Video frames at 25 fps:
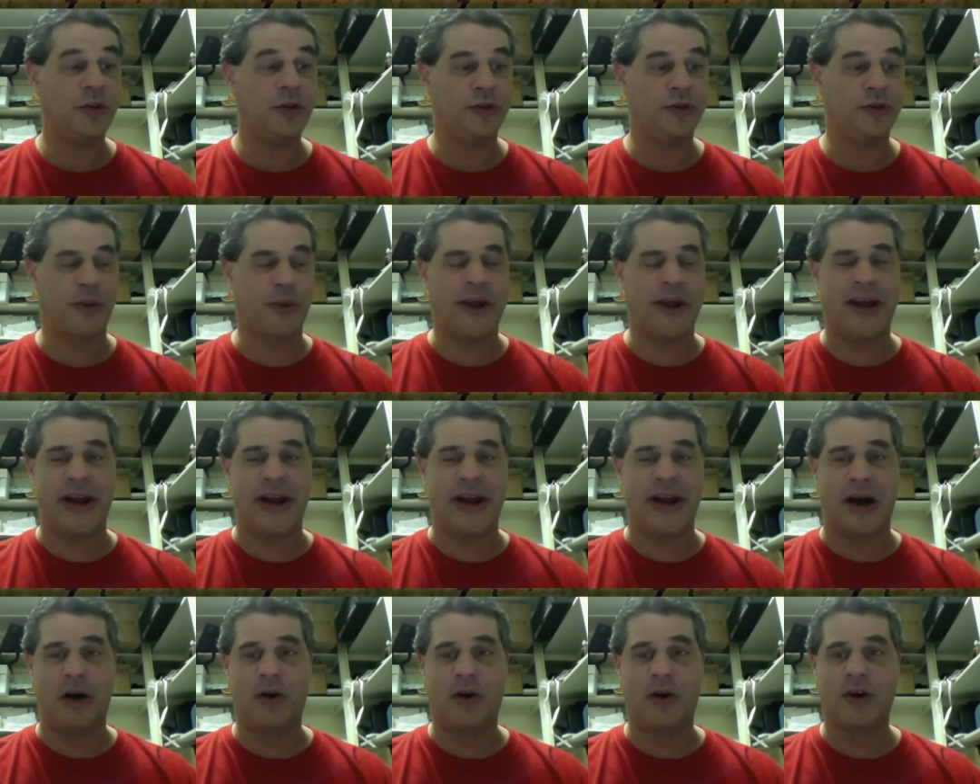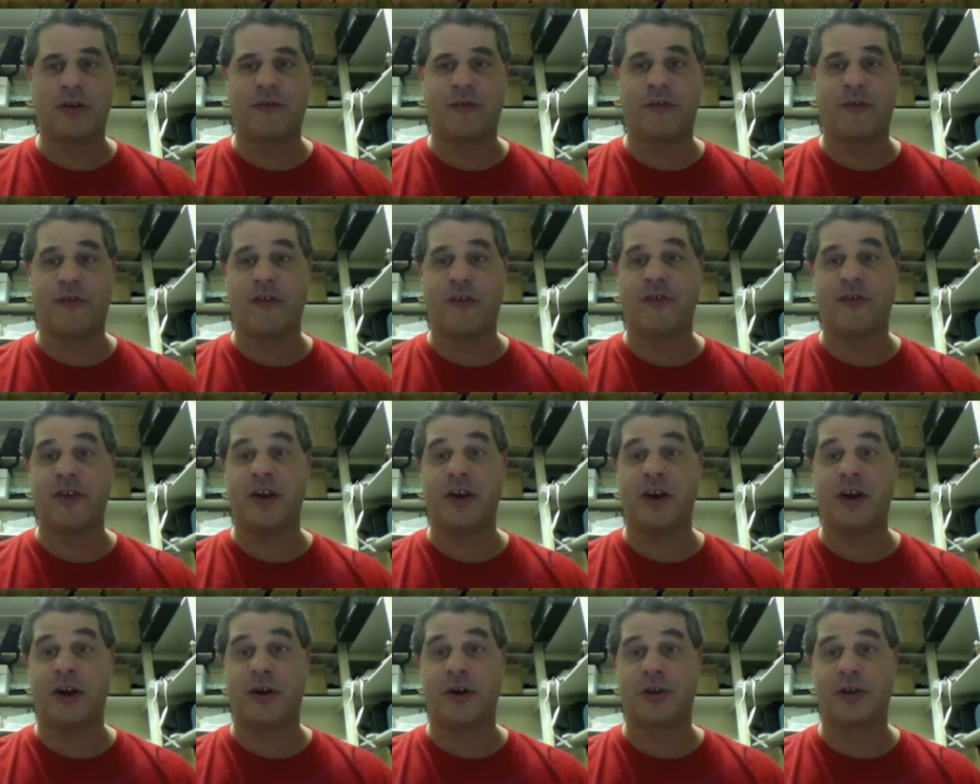3 and 0, good for
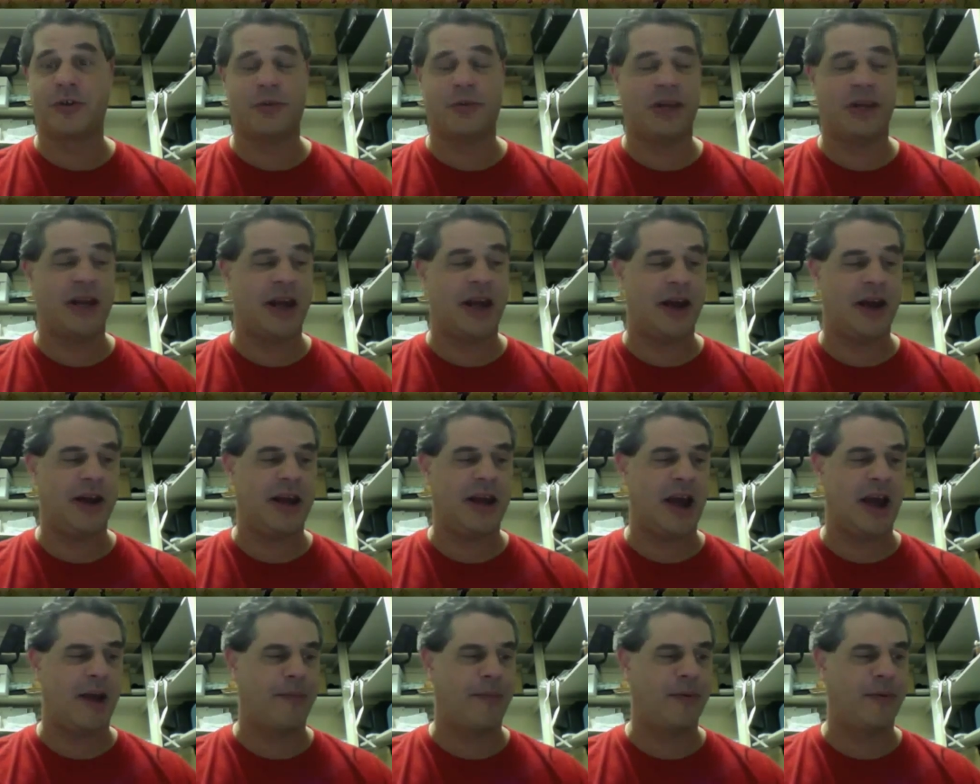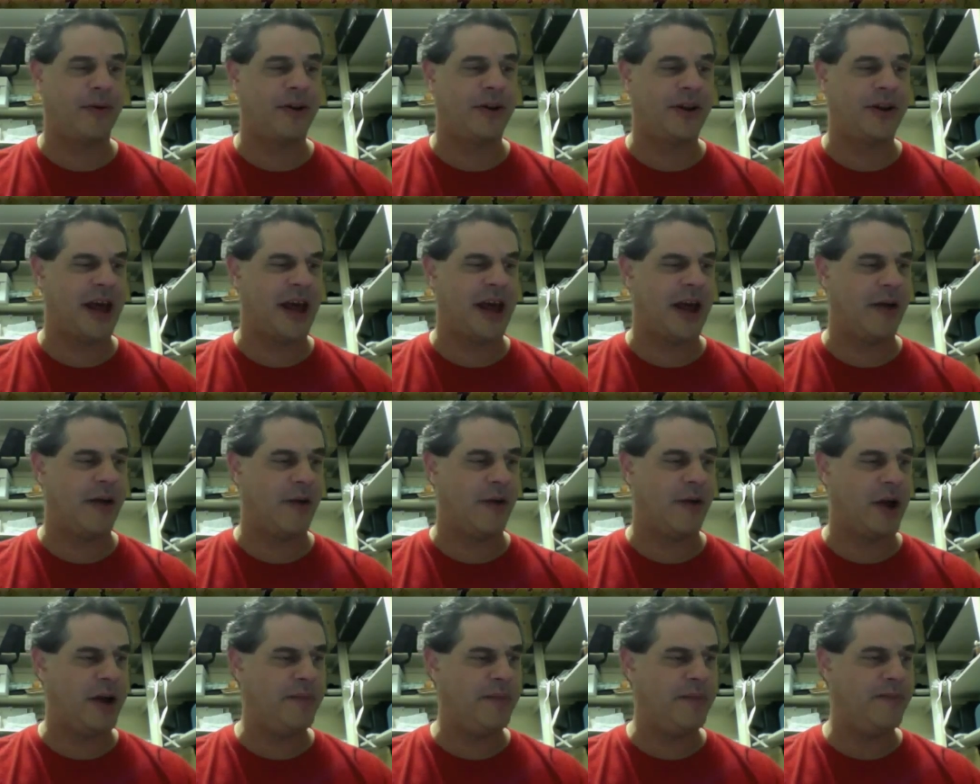1500 should be the handicapper of the day,
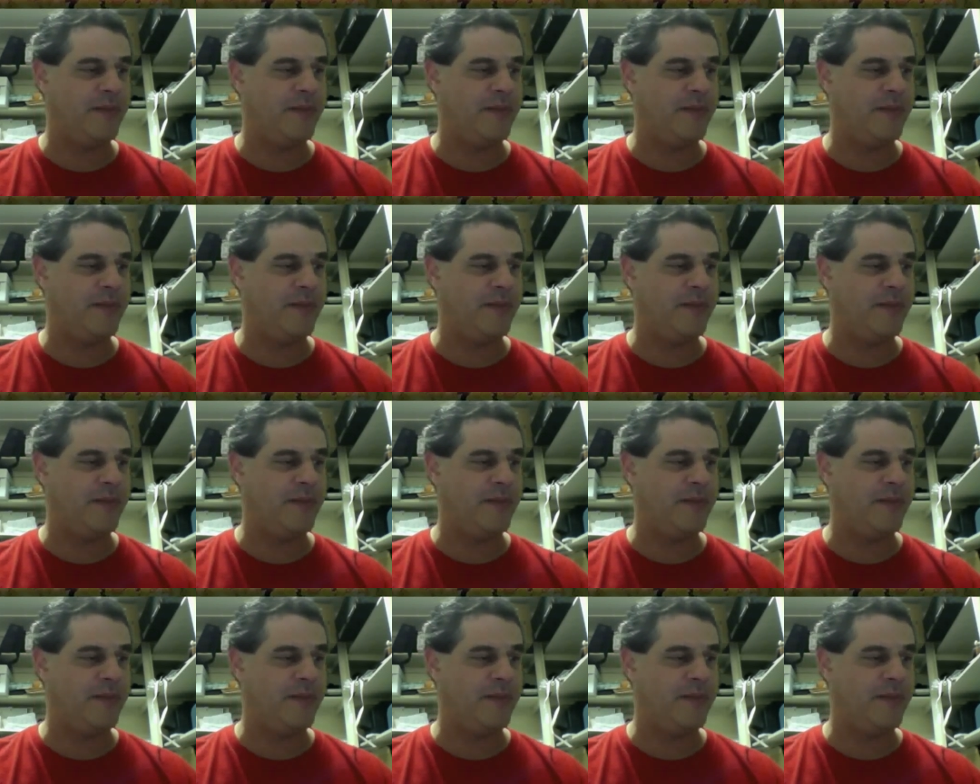right?